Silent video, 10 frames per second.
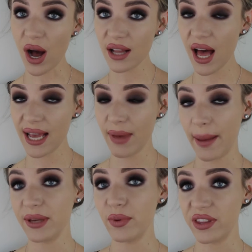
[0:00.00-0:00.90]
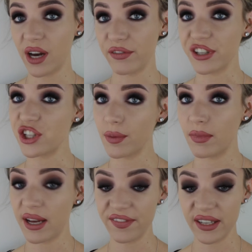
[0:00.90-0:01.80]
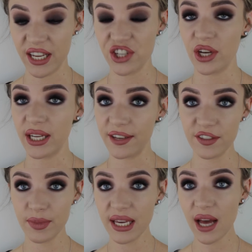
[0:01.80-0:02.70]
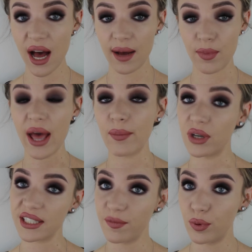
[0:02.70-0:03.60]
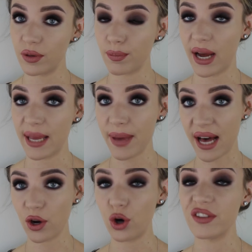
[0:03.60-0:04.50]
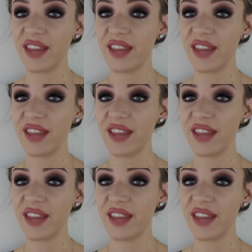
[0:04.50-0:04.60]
while I'm happy with the coverage that my foundation gives me, and once I put my powder on,